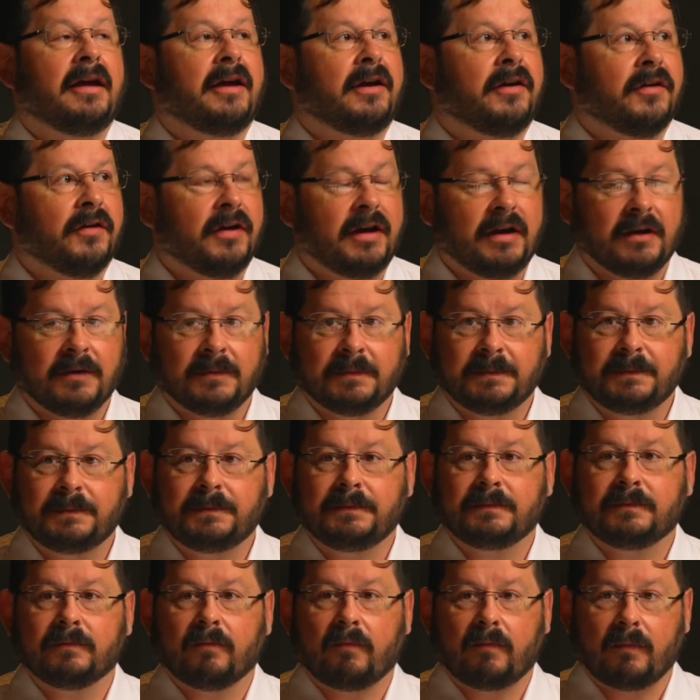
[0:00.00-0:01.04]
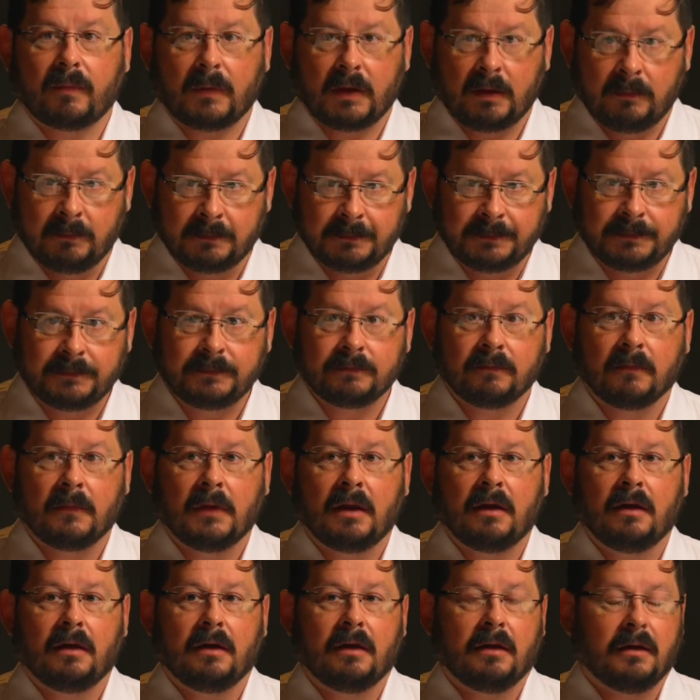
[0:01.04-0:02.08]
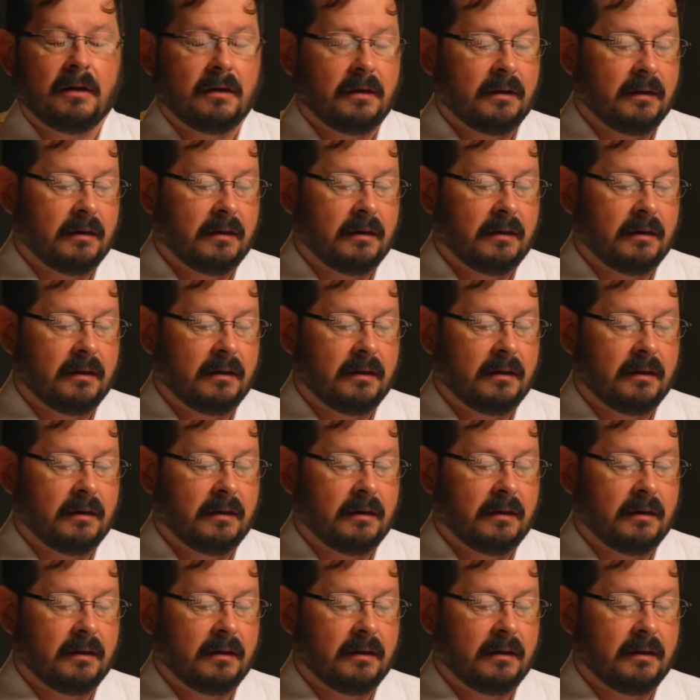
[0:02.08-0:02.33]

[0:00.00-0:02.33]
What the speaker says: and we were taught that by our ancestors.